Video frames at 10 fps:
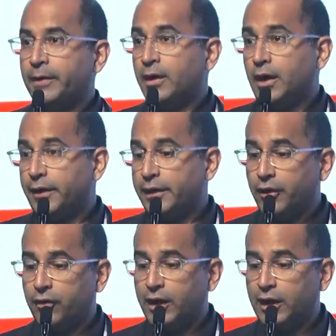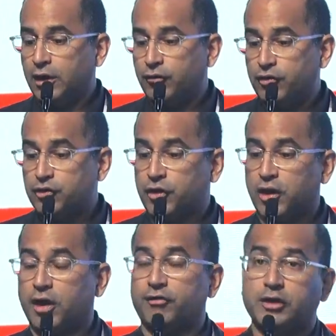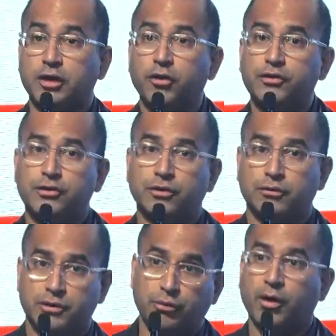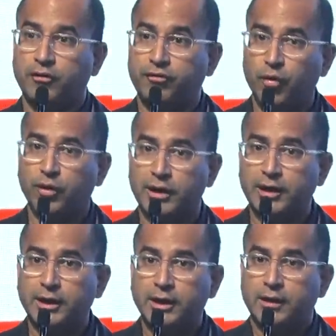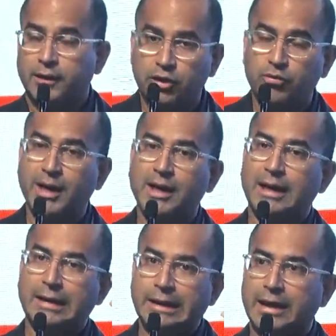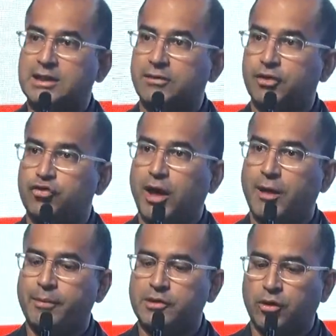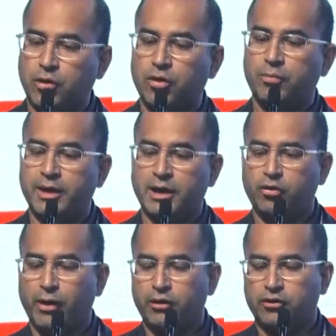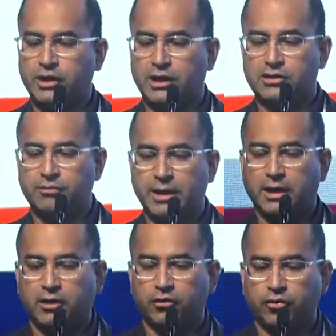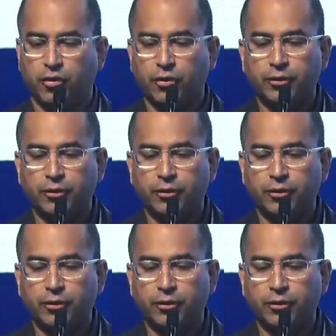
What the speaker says: On the other hand, if you start off closer to 140, then you may get less of a drop as a whole, but a greater chance of being controlled.